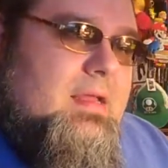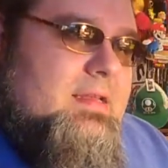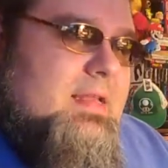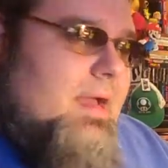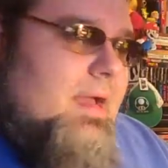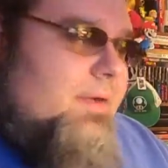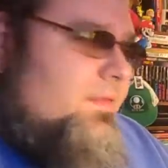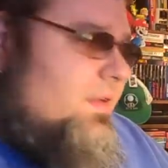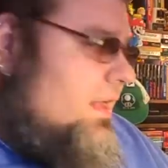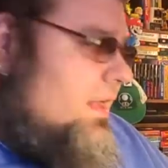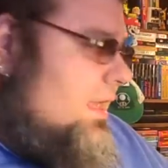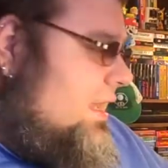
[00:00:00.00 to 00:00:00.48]

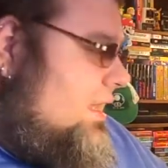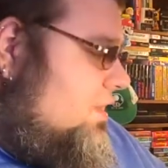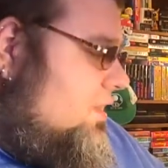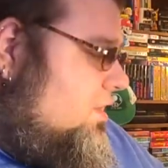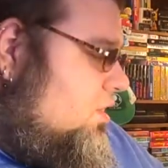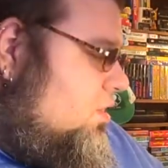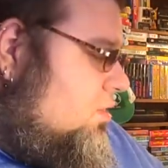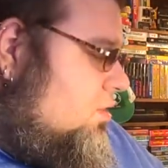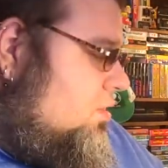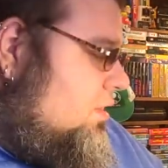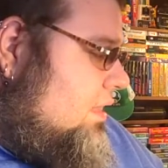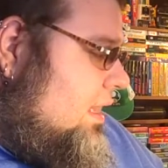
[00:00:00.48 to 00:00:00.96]
definitely a
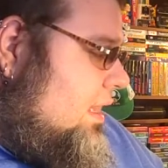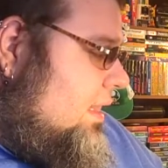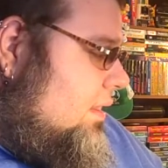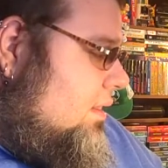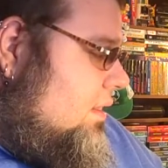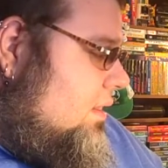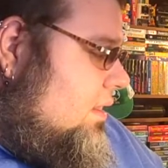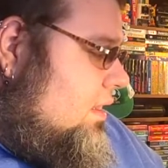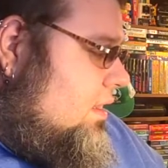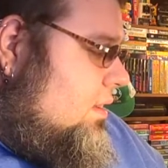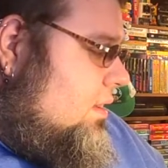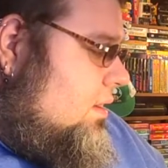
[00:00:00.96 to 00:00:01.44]
dude that
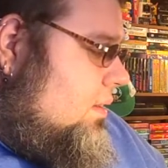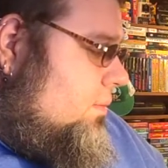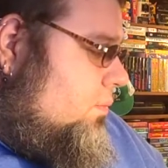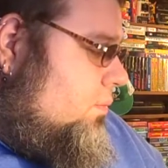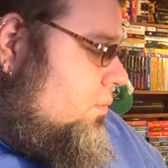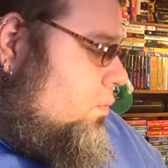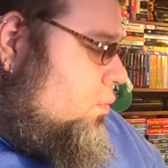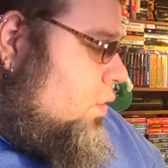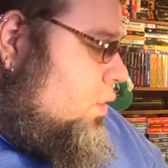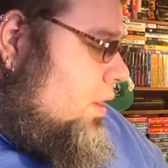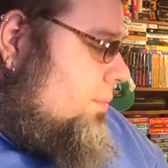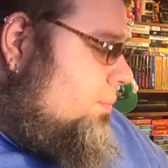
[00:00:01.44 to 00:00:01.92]

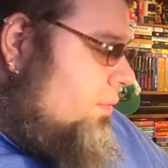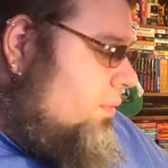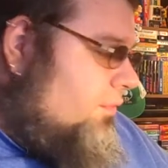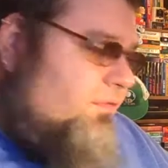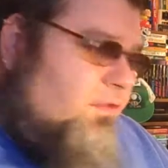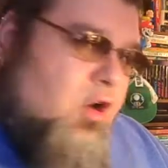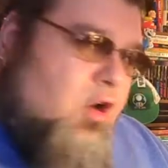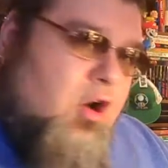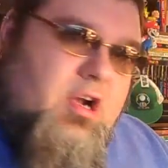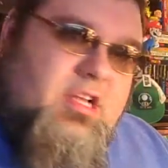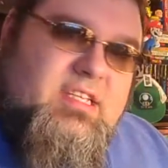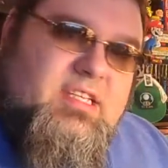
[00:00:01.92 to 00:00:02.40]
would prefer